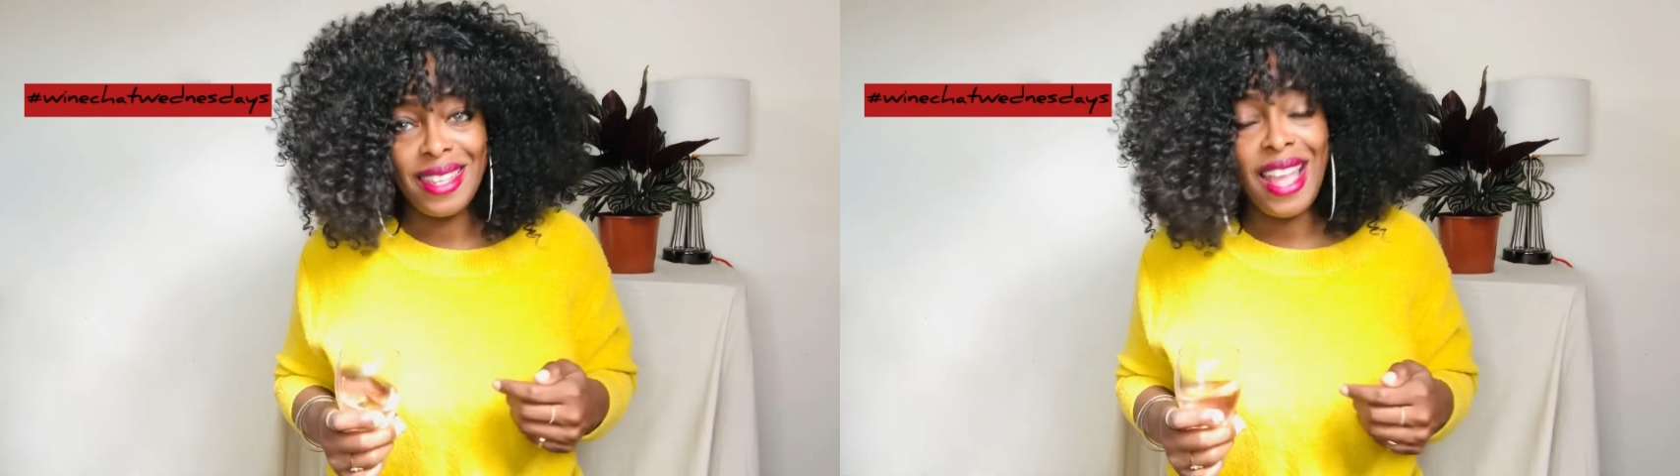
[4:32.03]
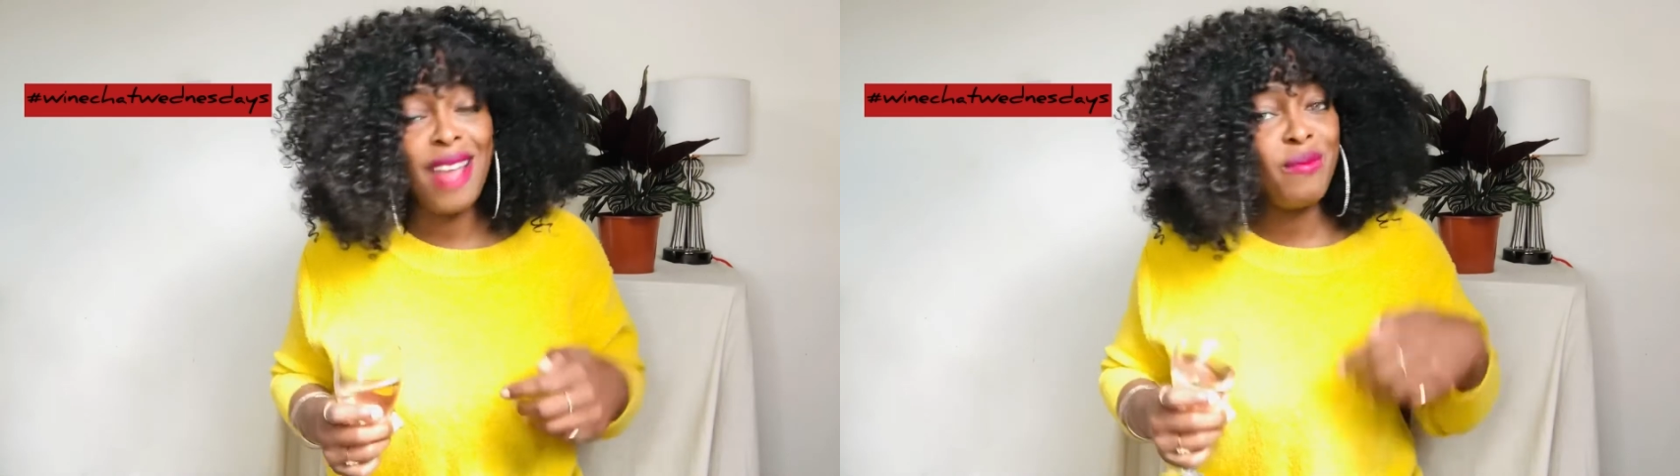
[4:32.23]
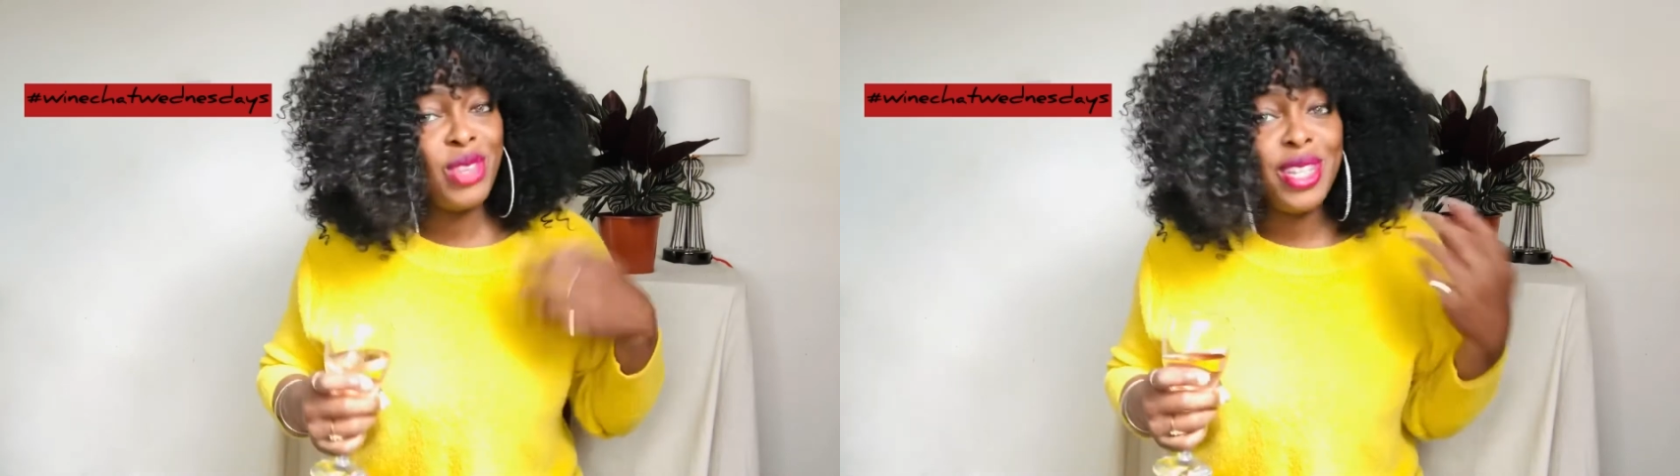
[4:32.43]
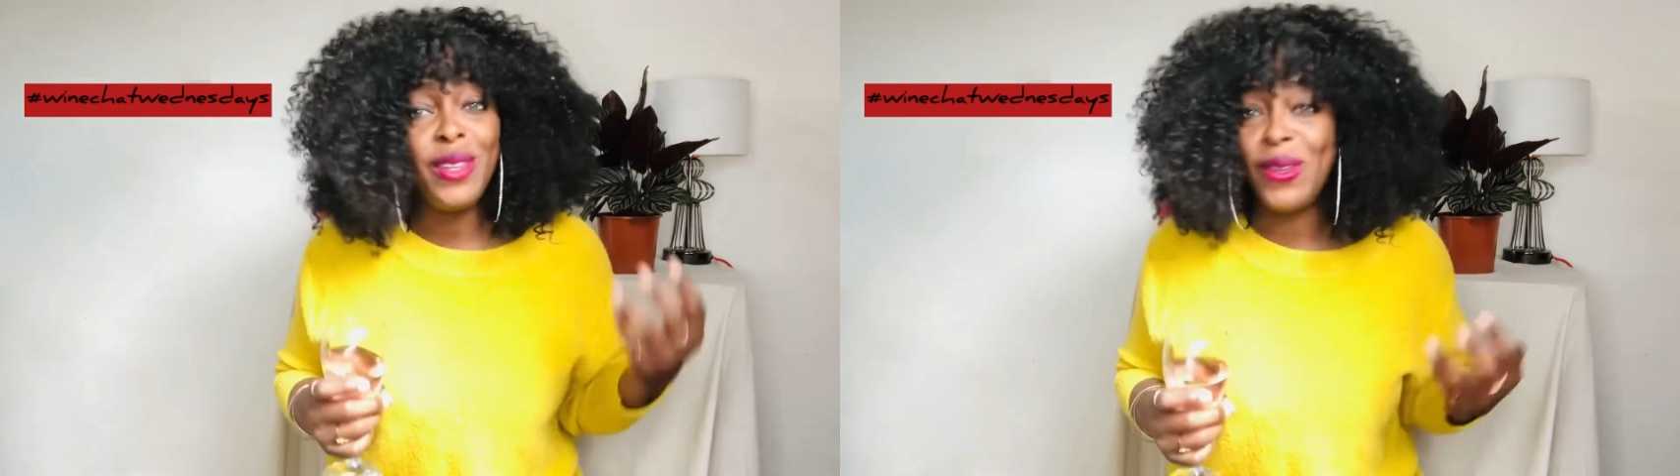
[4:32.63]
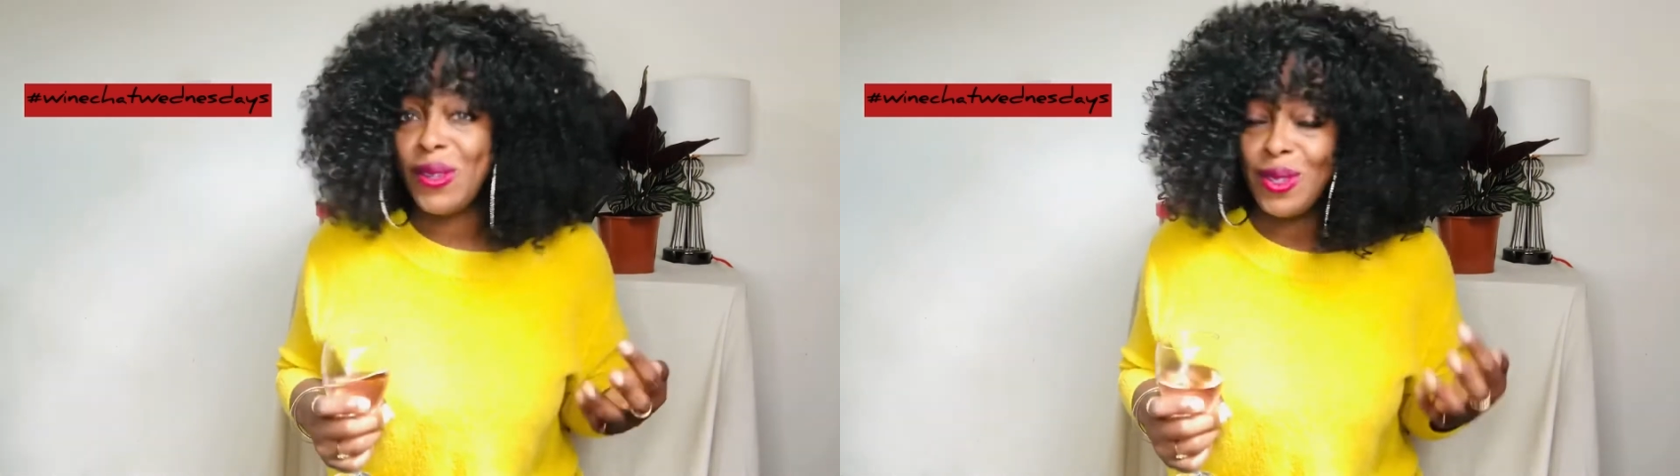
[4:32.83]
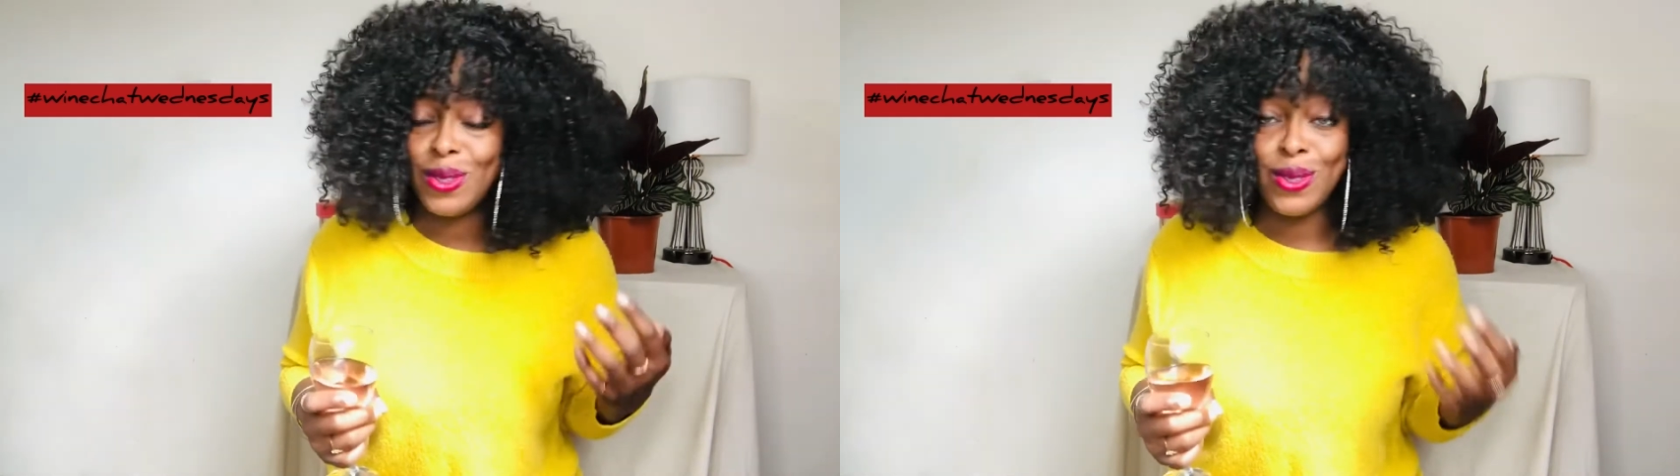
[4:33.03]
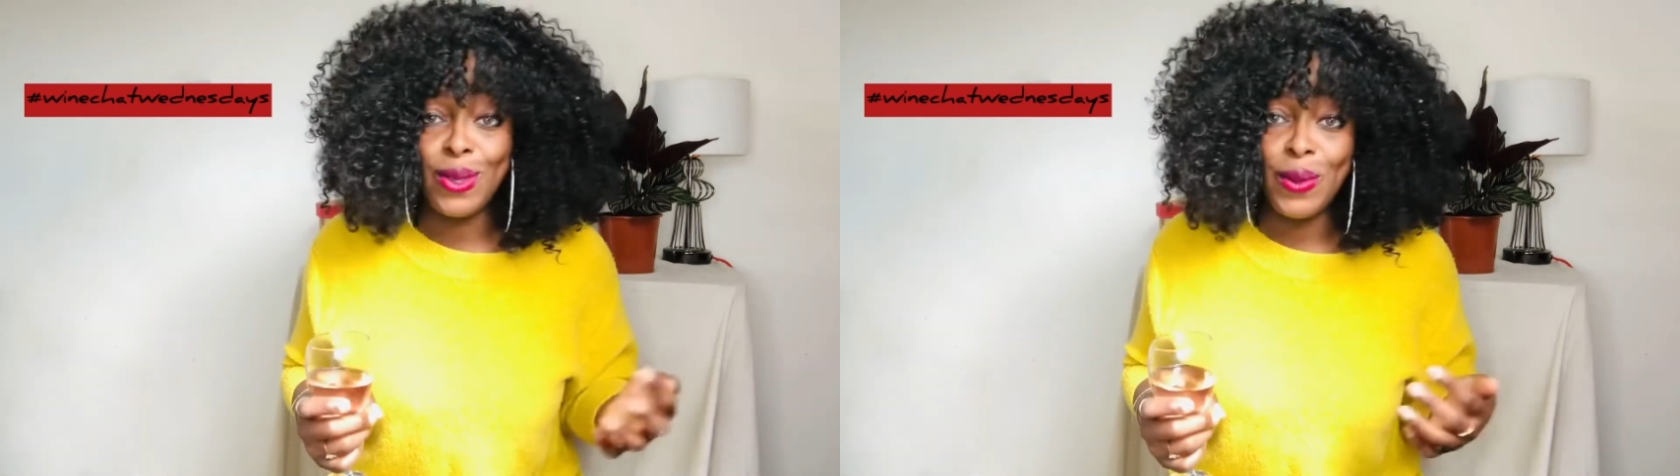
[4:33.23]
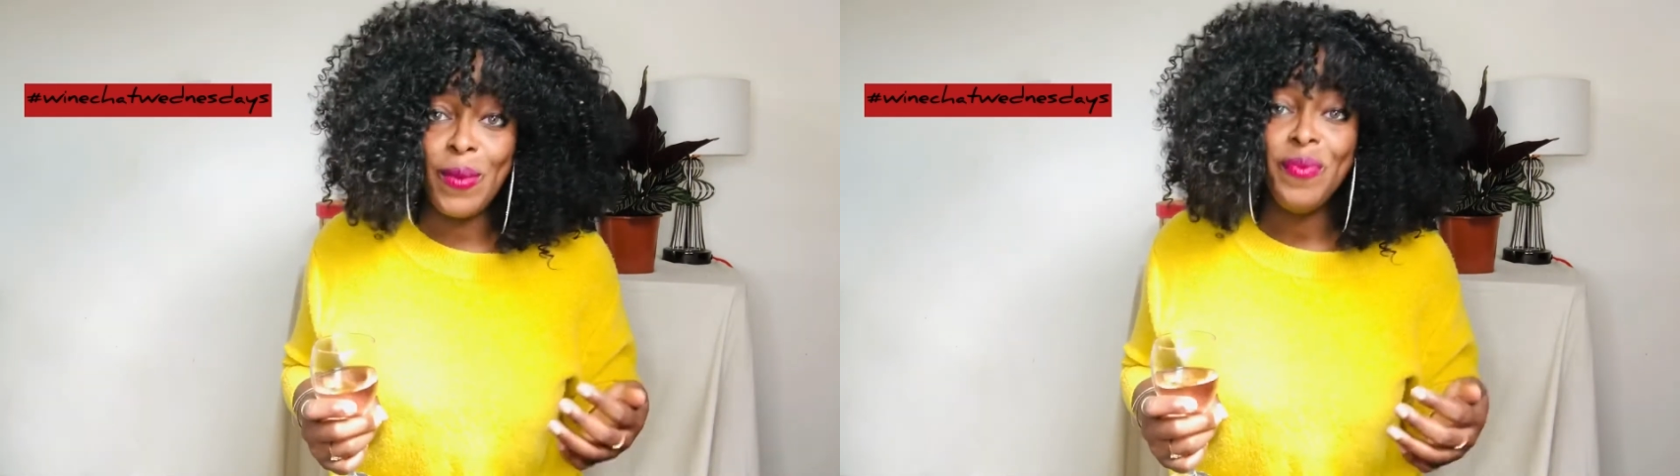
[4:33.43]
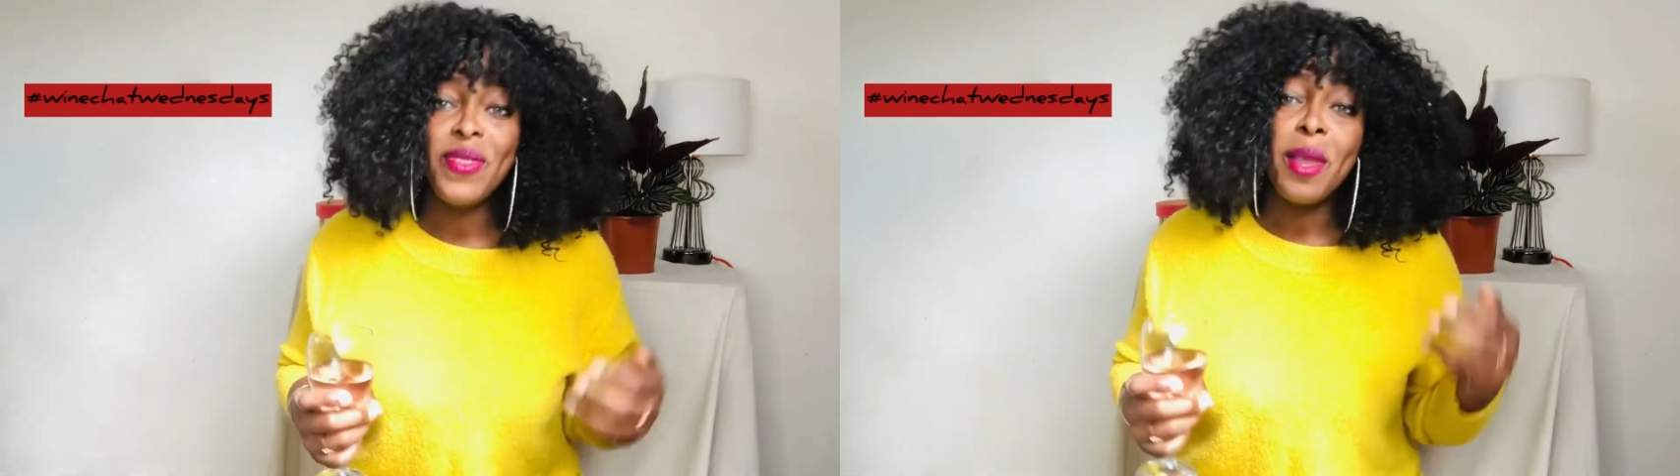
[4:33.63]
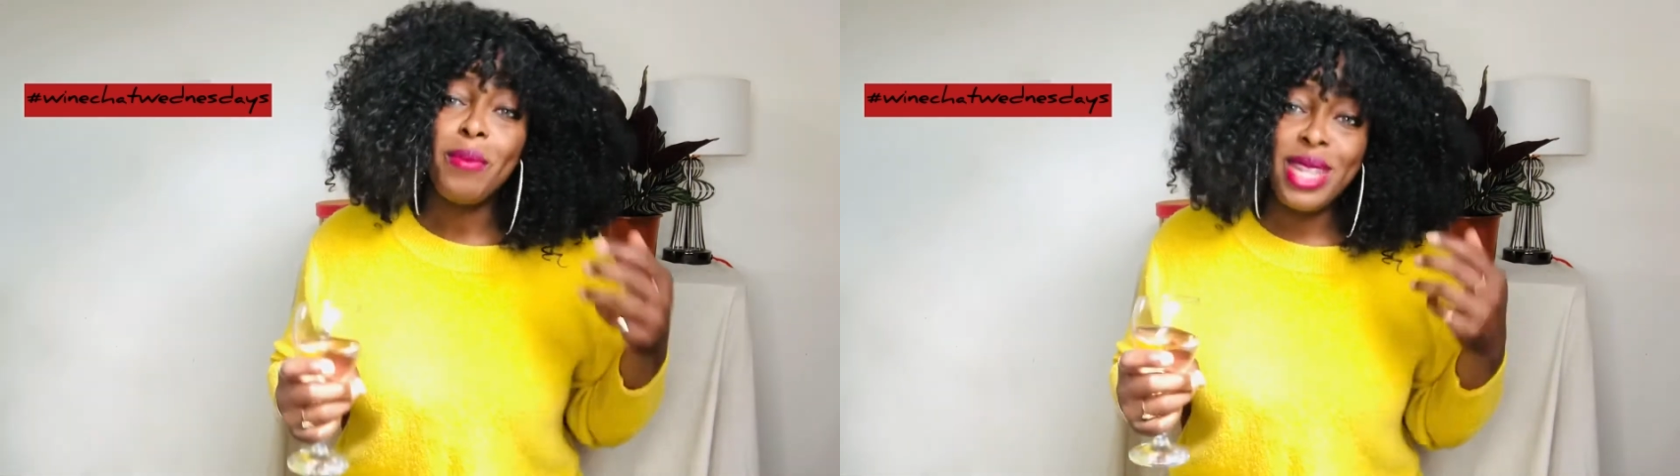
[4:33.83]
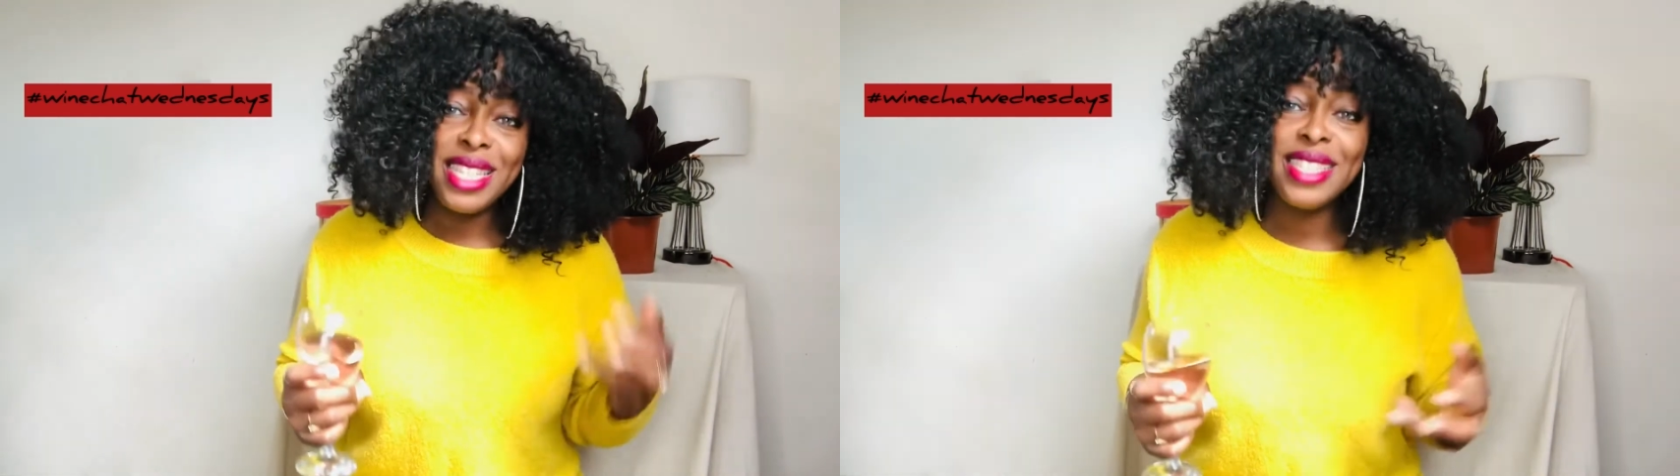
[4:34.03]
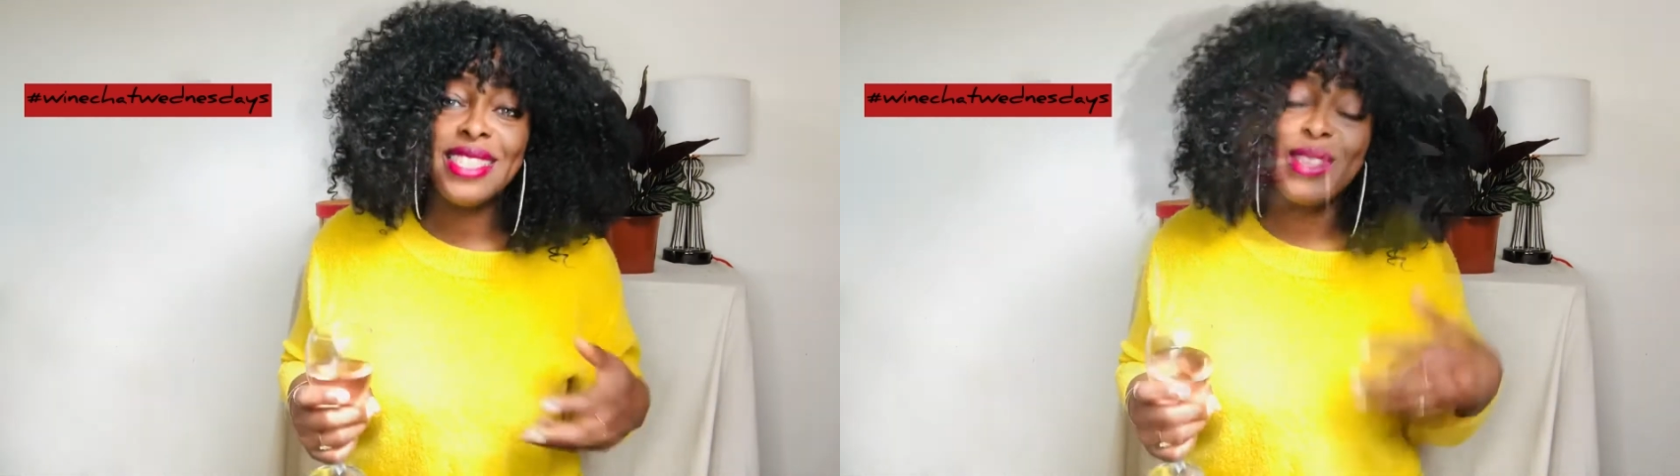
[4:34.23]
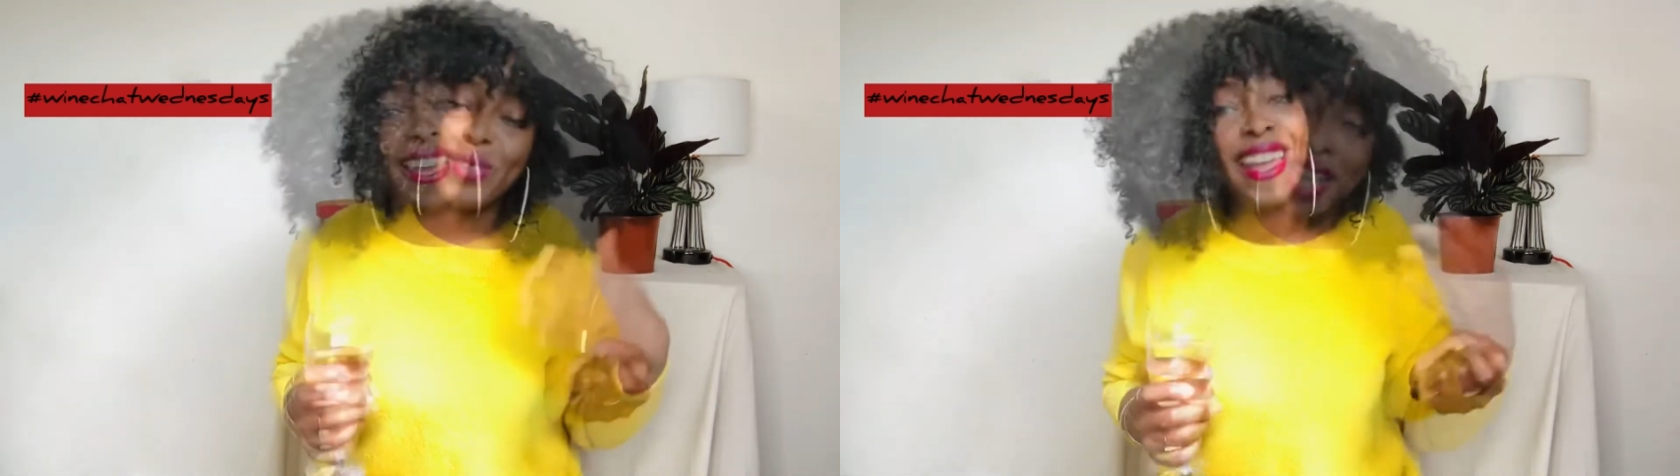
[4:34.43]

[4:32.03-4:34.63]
I'm really curious to know. Please don't